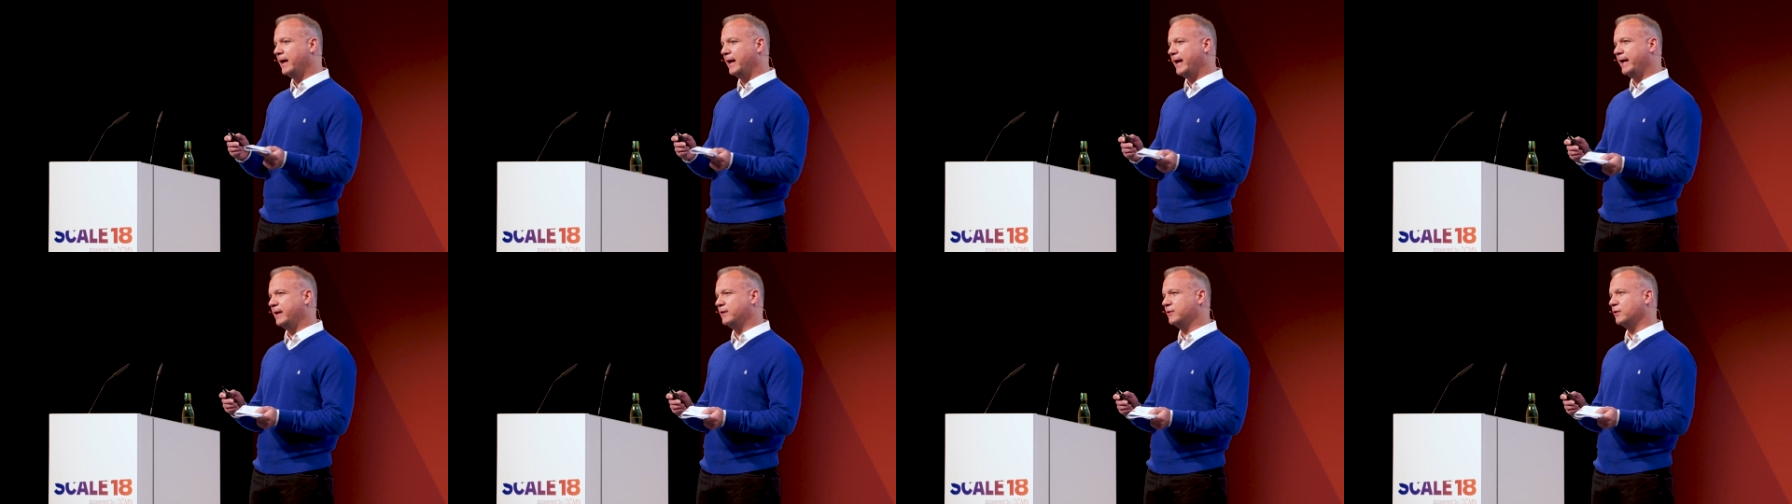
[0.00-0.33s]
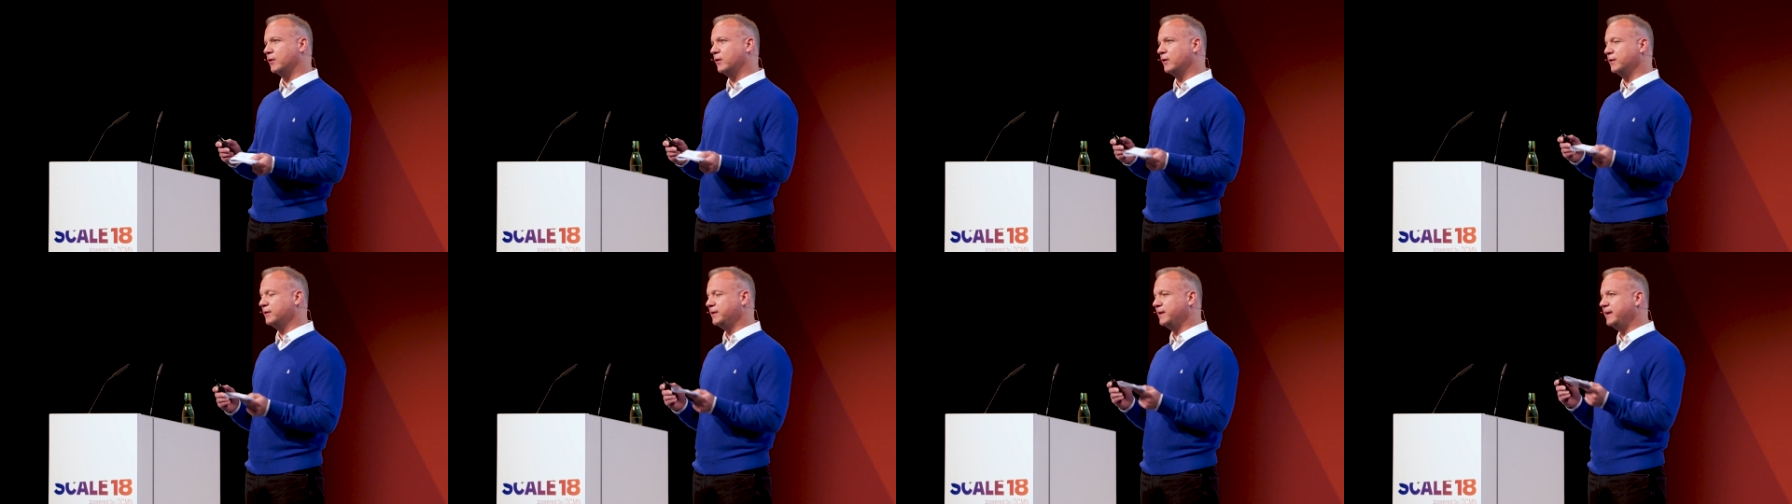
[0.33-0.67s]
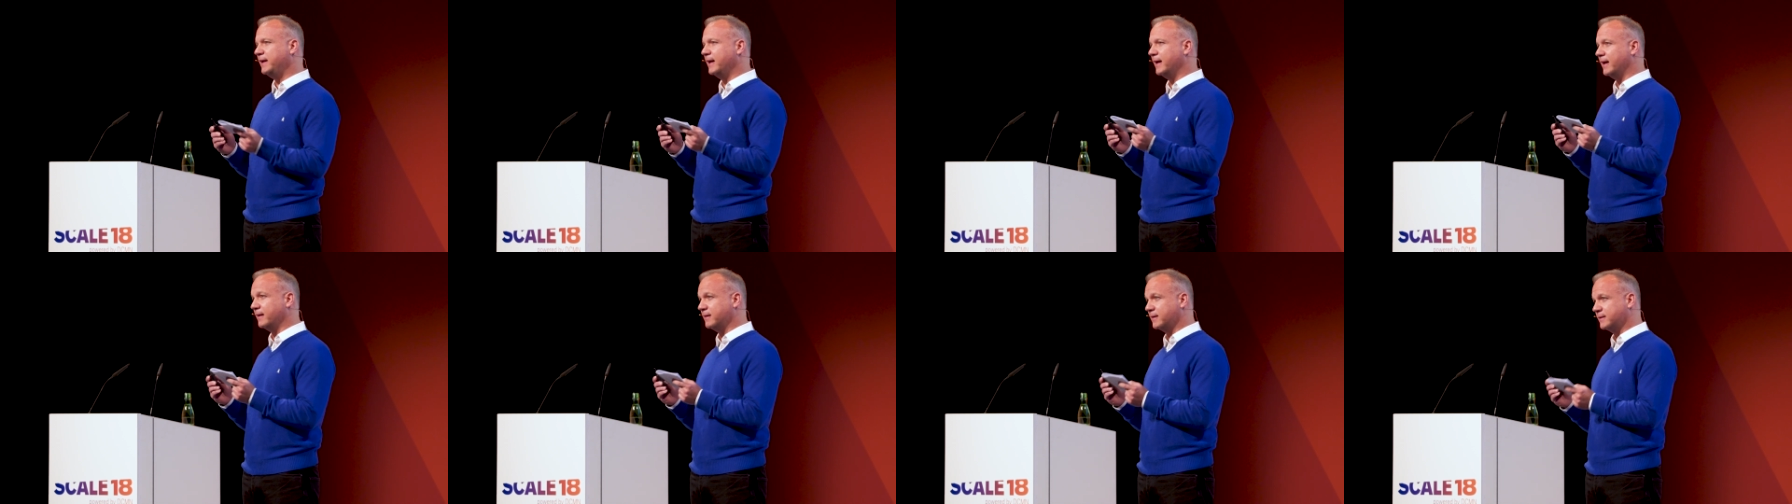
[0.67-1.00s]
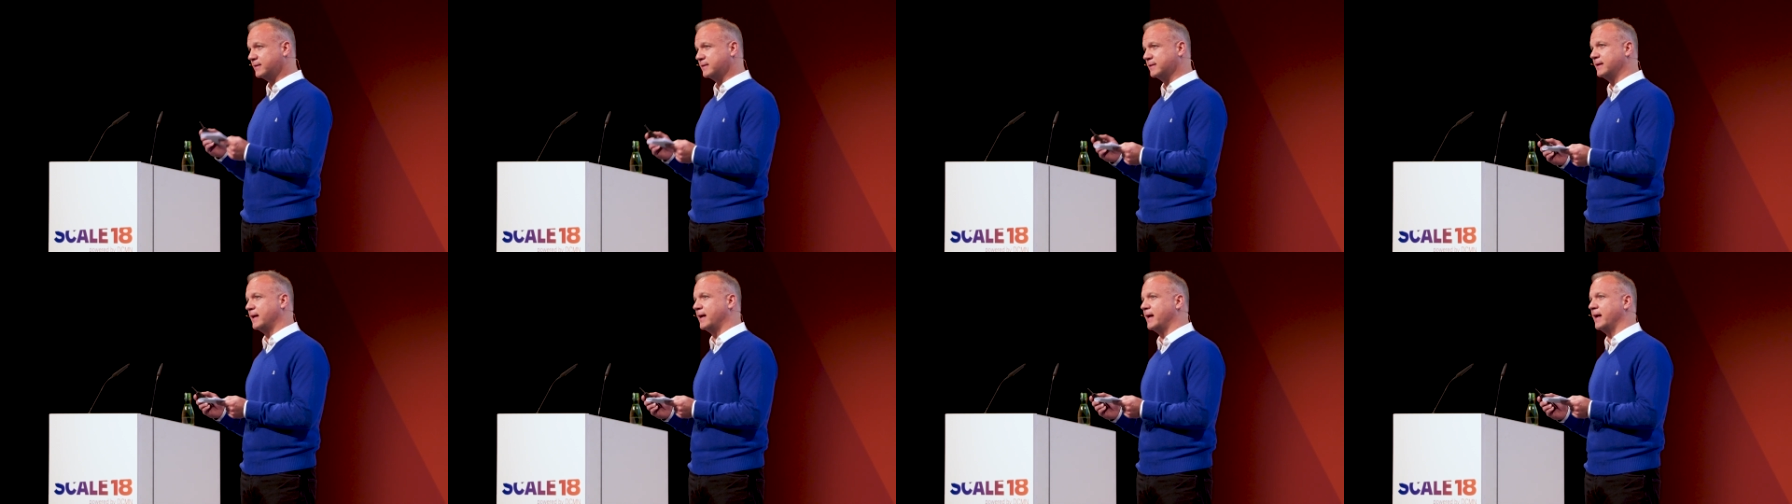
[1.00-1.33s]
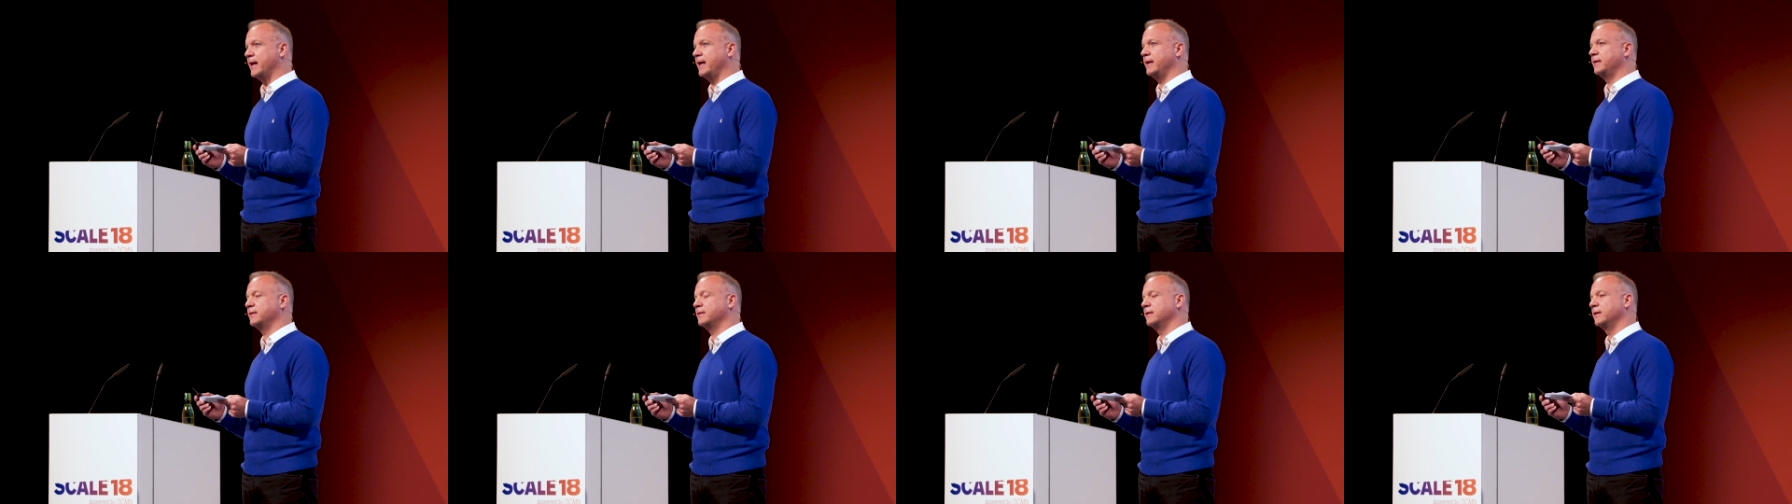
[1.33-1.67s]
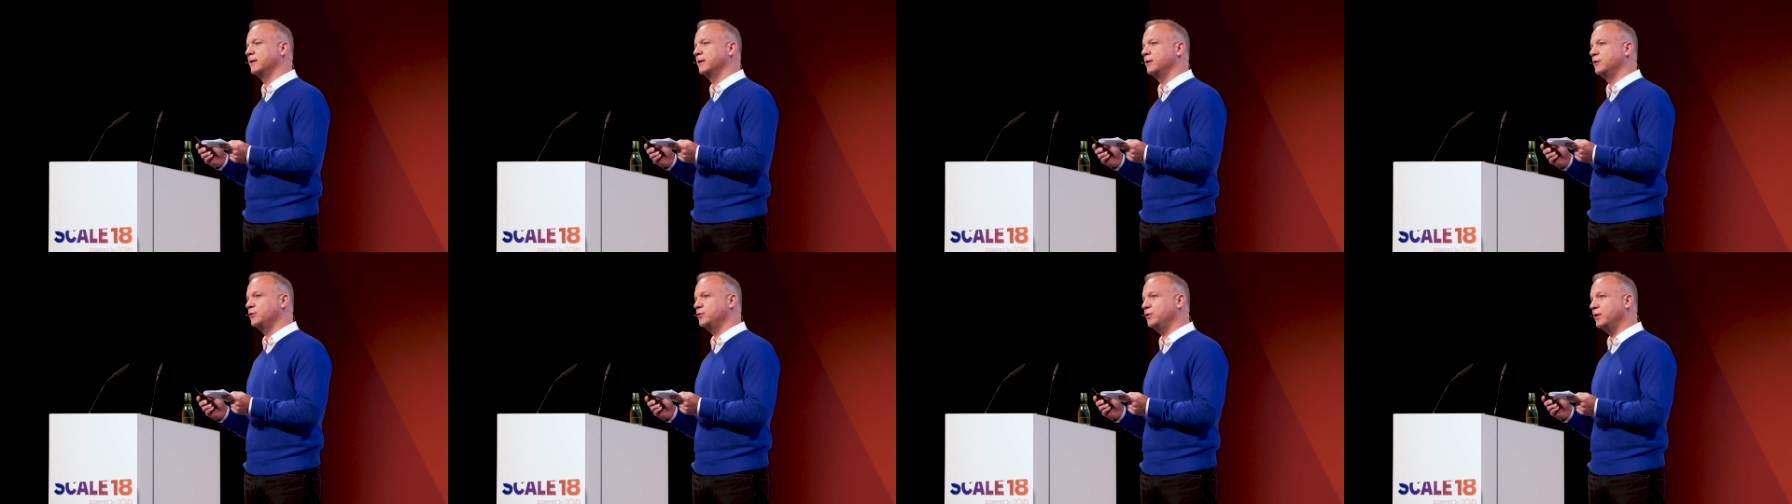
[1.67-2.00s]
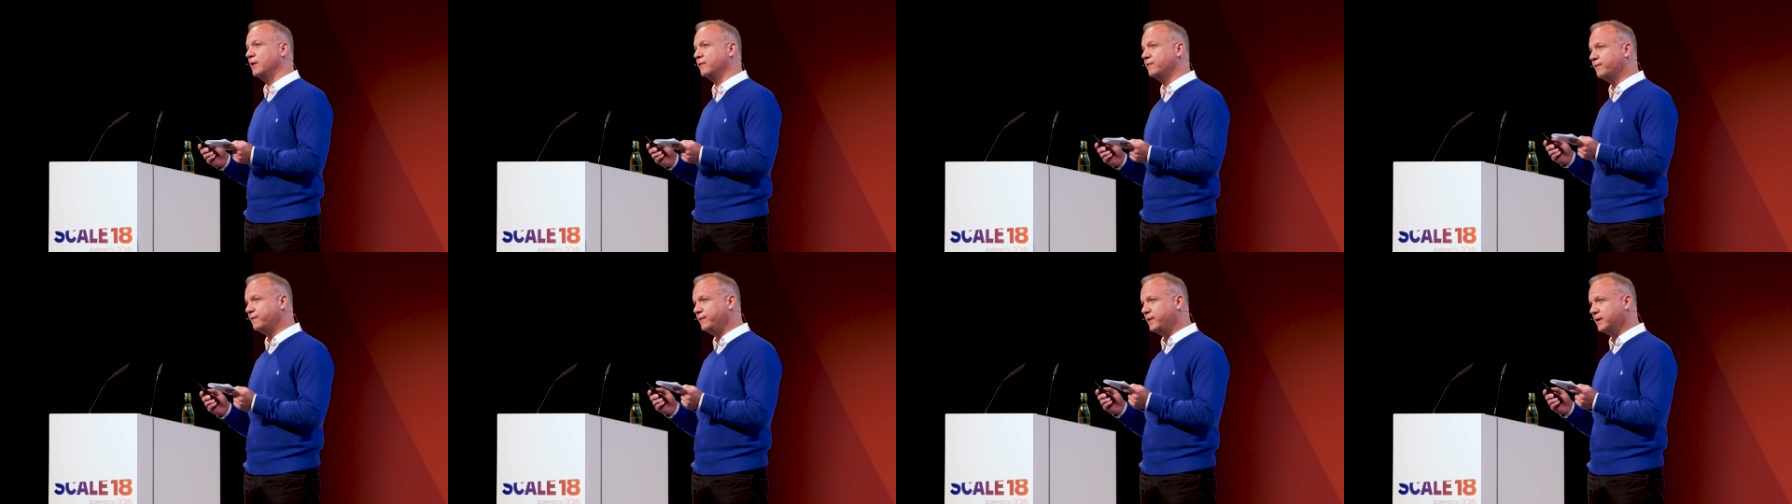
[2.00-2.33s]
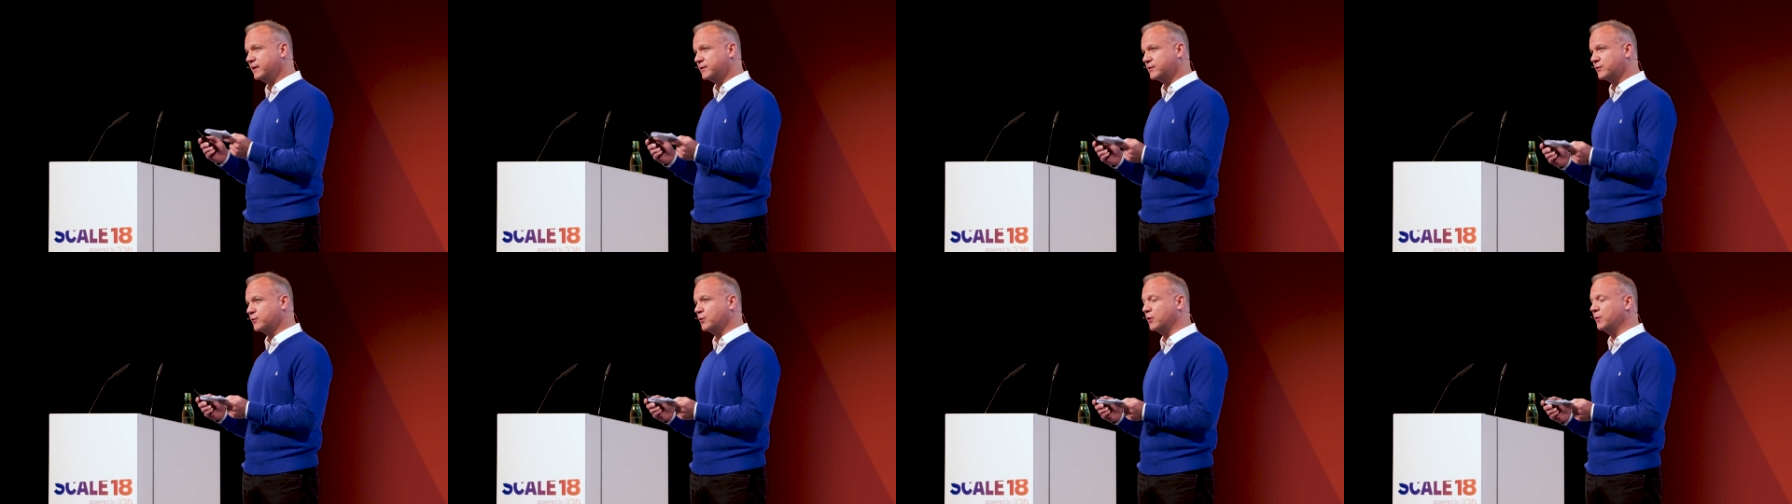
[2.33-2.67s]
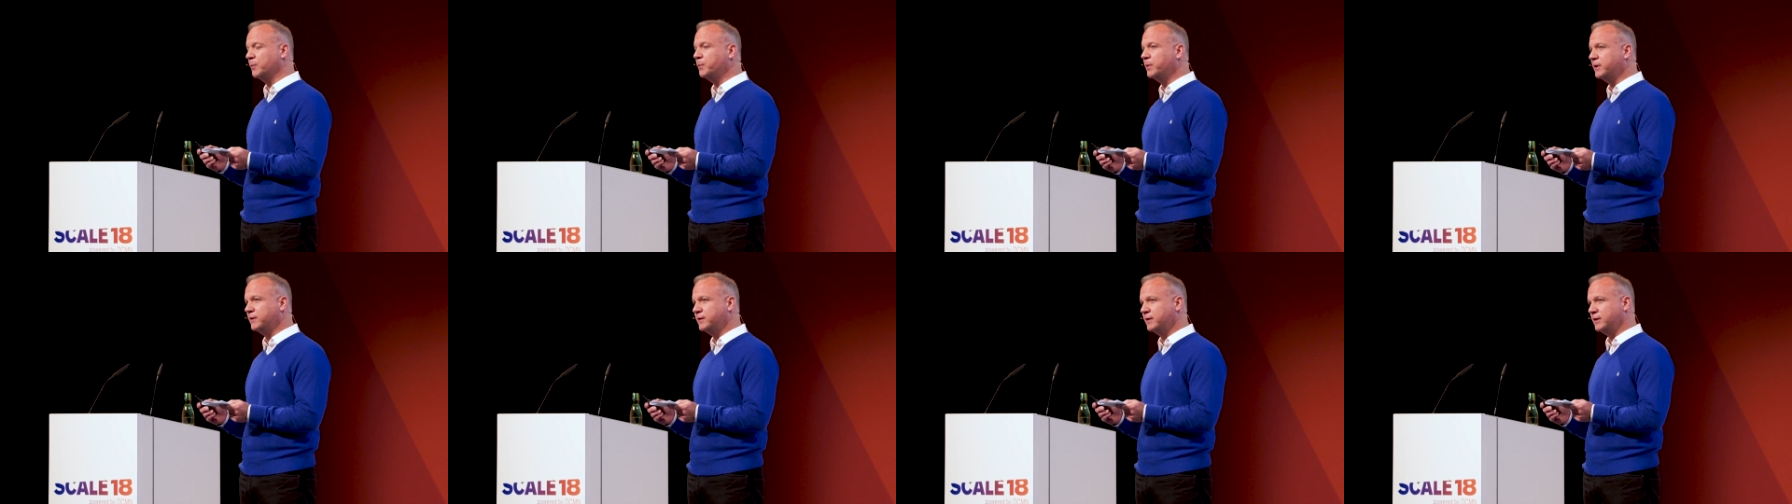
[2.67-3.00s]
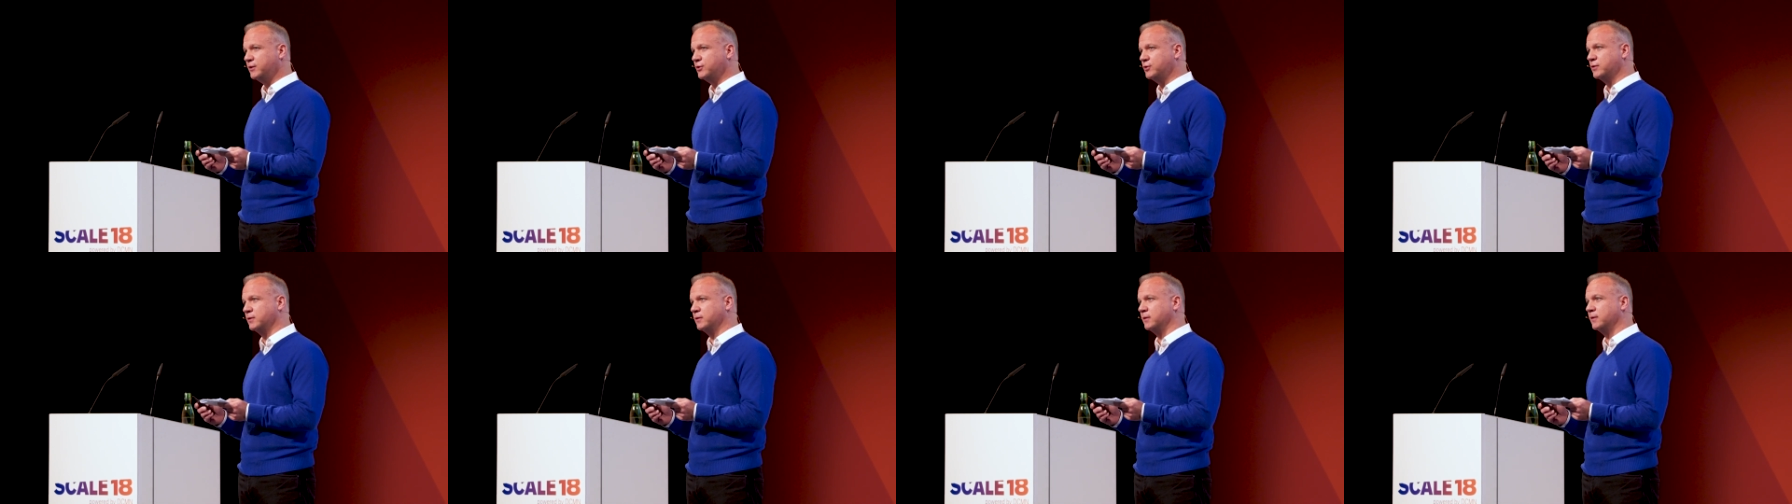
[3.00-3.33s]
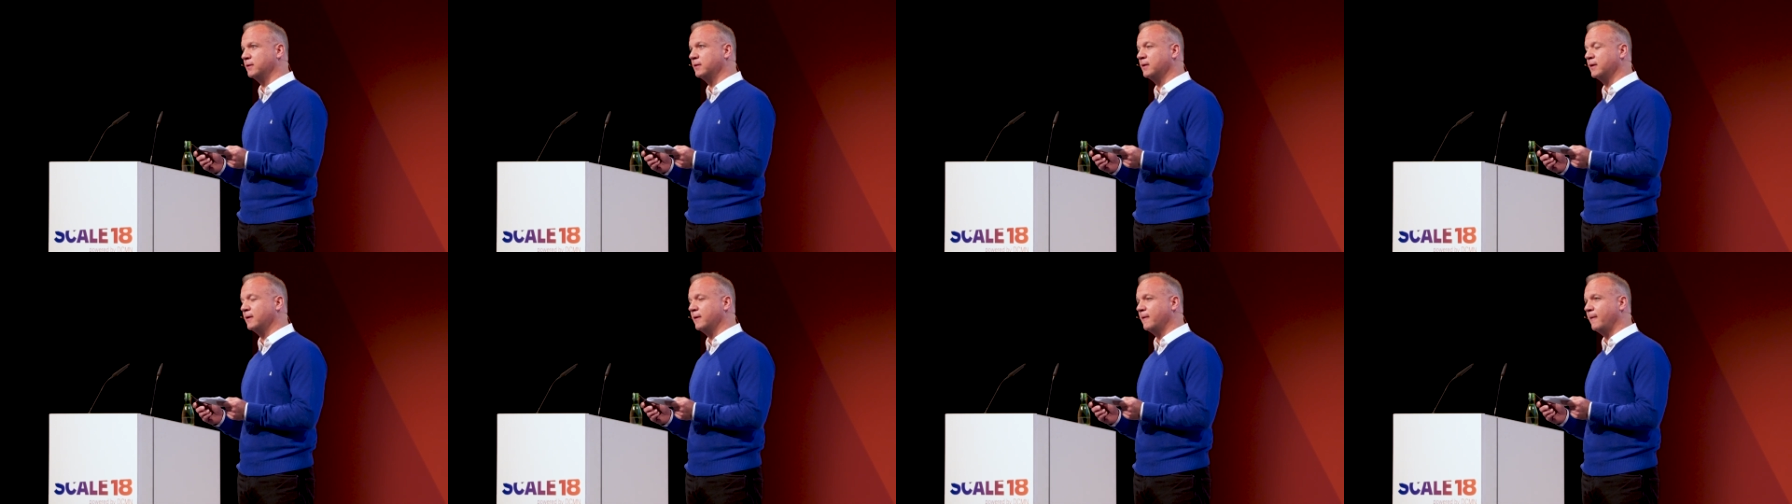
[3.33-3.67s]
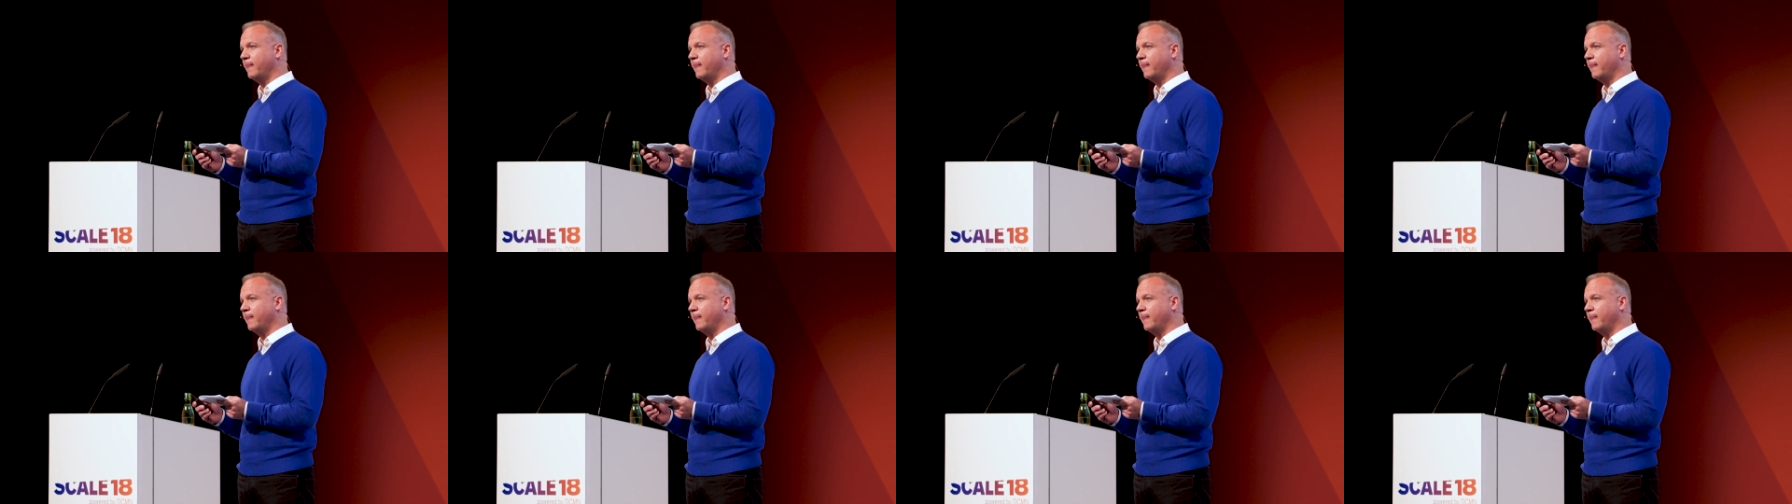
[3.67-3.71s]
And on the other side, you have fierce competition.